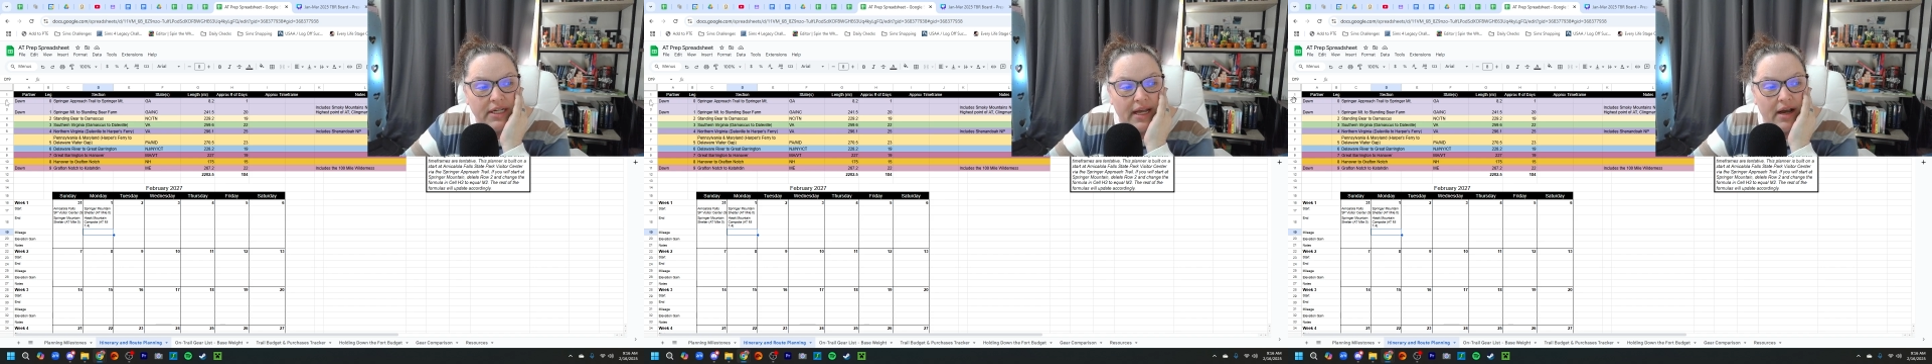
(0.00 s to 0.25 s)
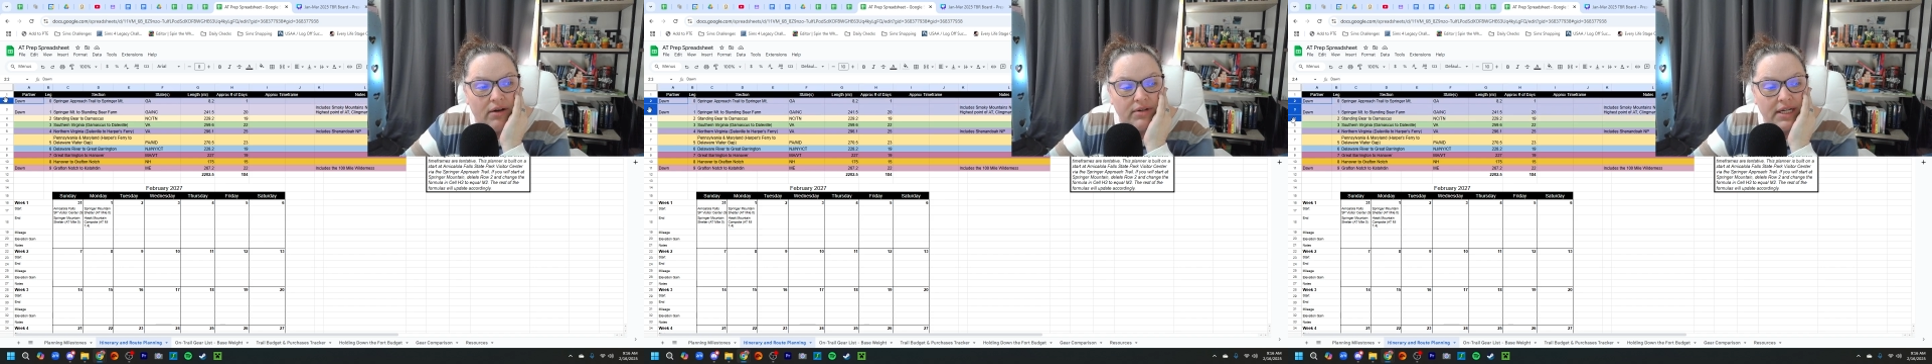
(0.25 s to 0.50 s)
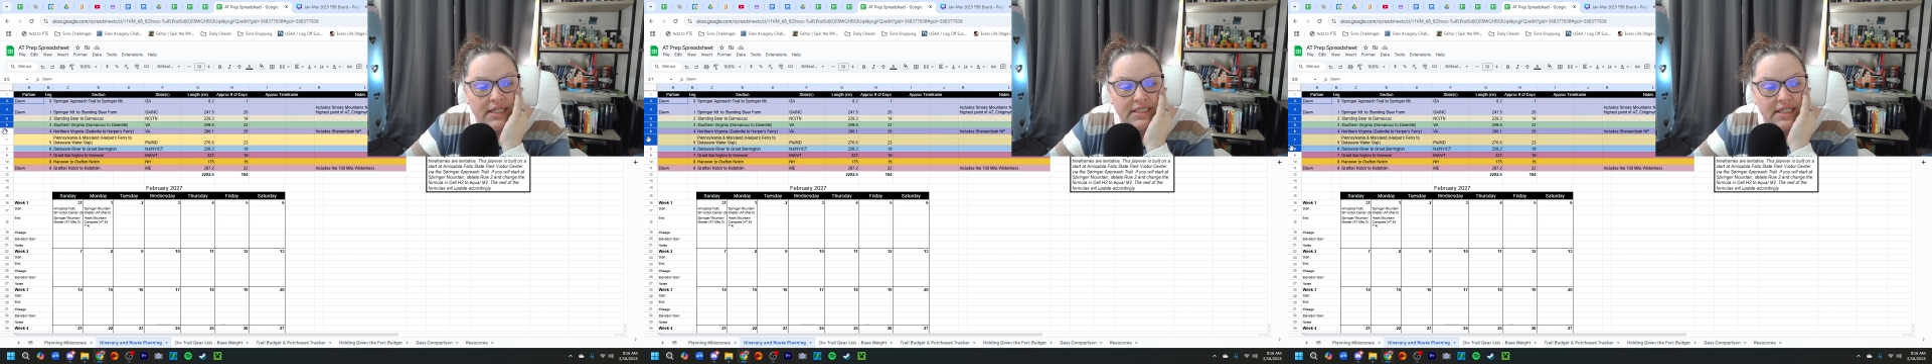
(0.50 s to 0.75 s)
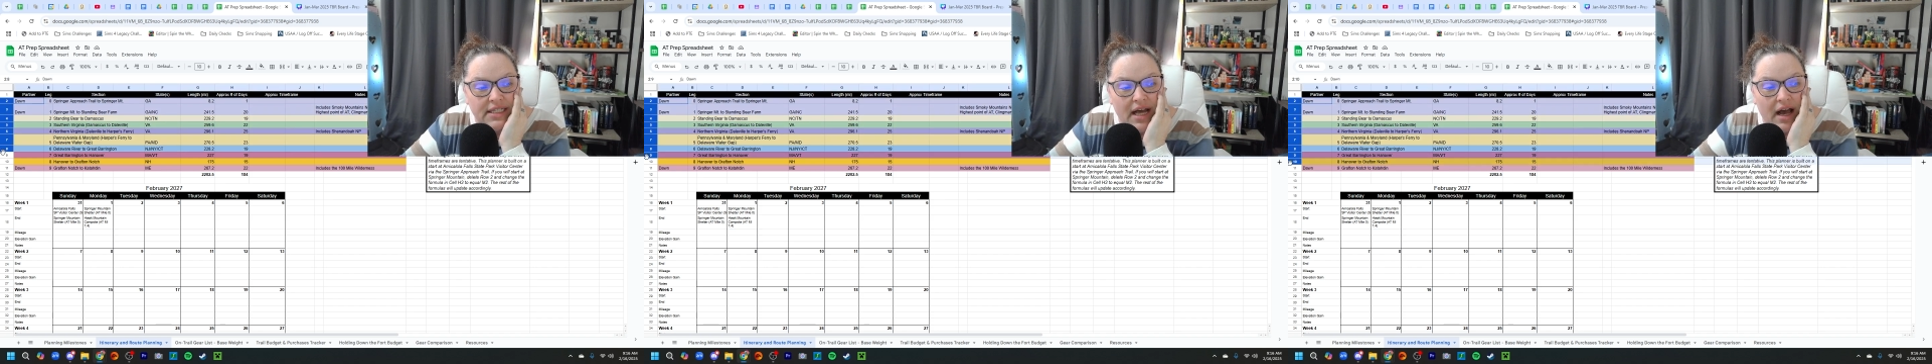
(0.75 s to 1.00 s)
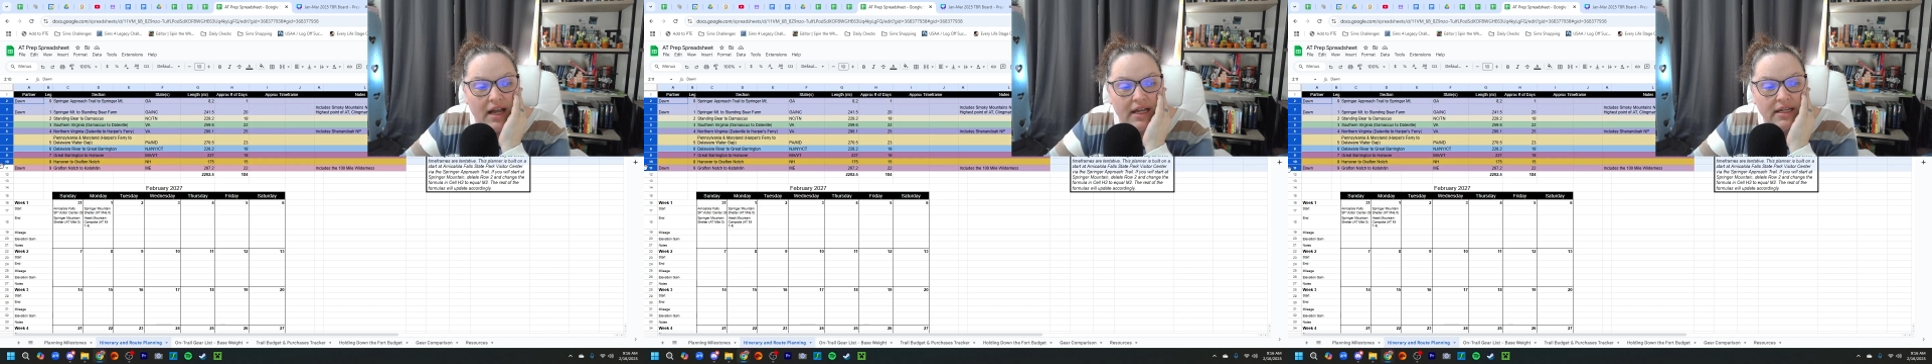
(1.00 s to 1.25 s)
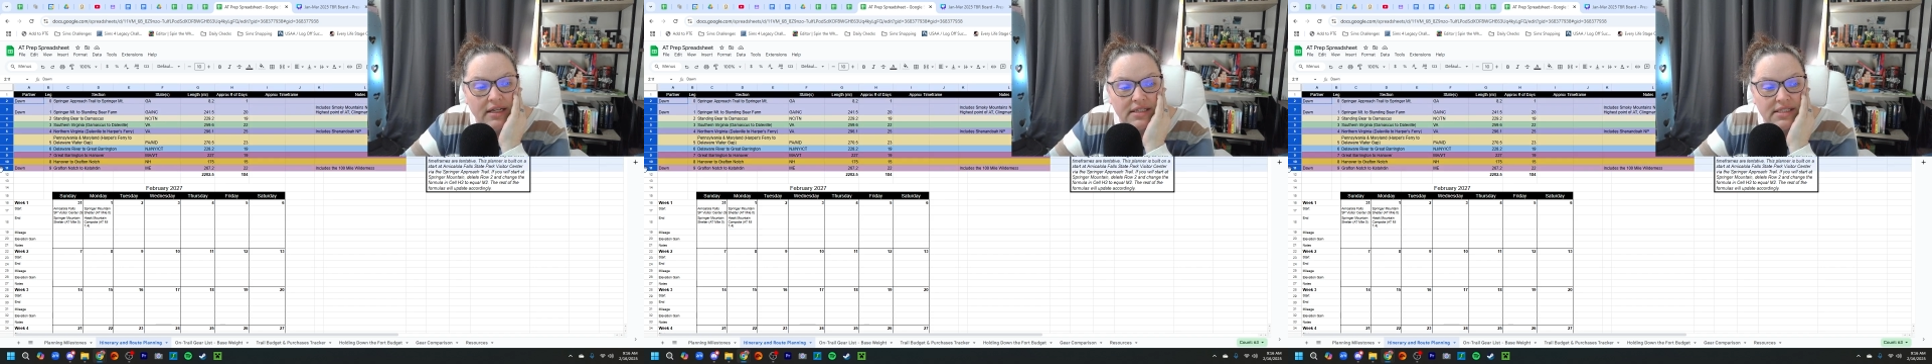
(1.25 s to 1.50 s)
down into
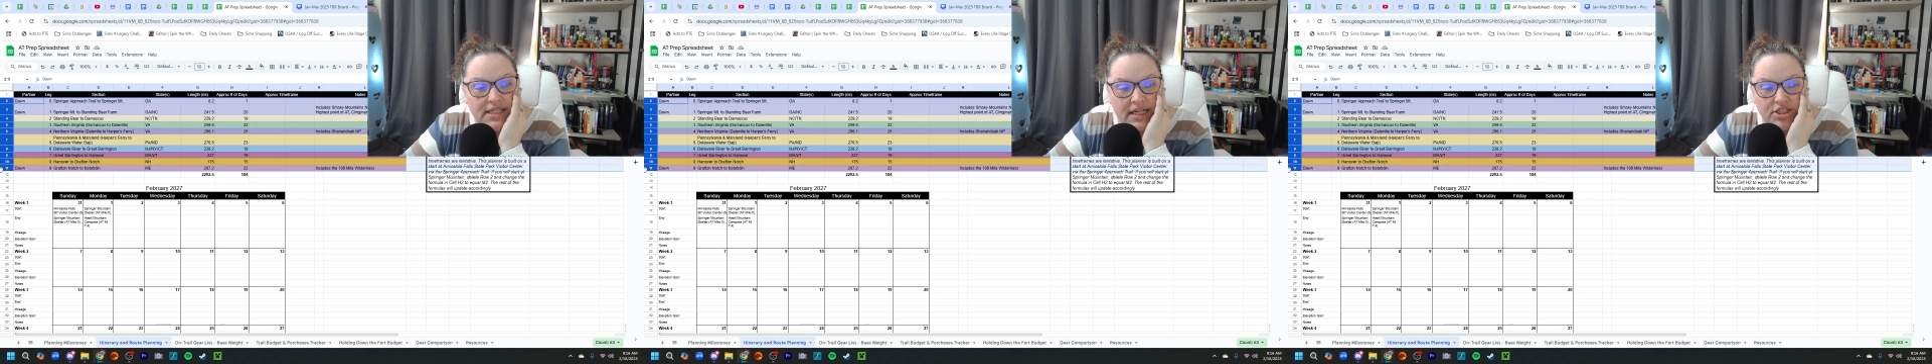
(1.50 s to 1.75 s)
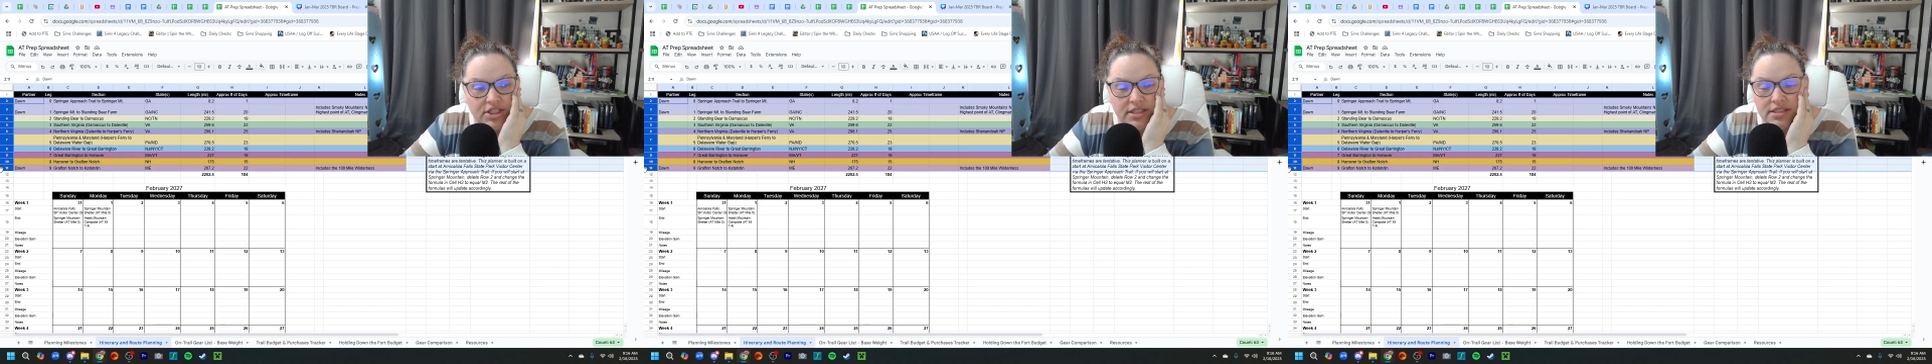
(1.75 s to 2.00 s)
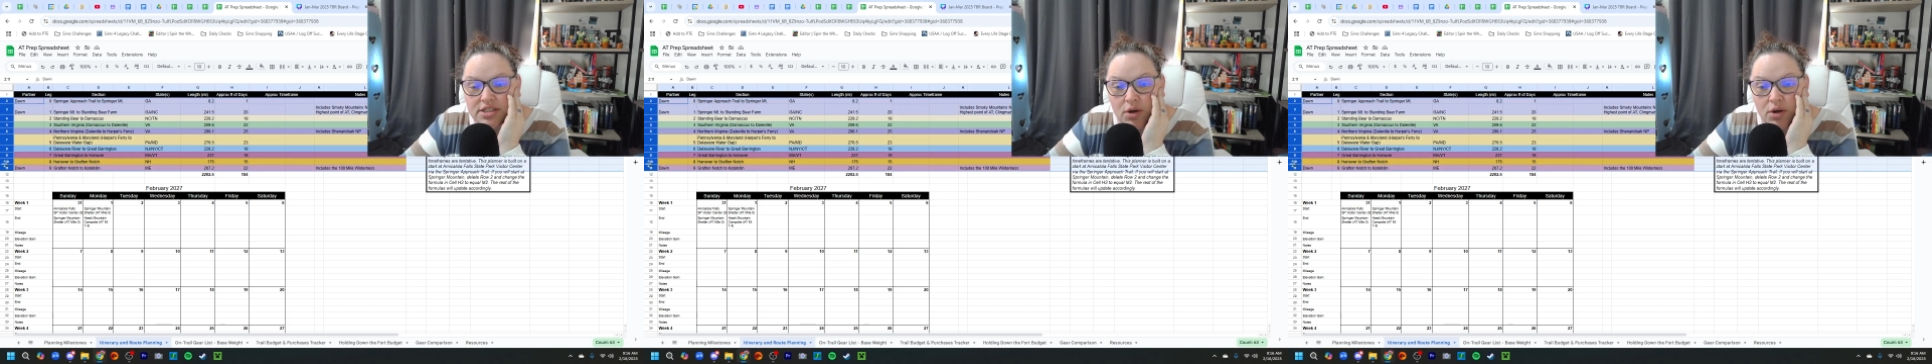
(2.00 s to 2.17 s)
9 sections,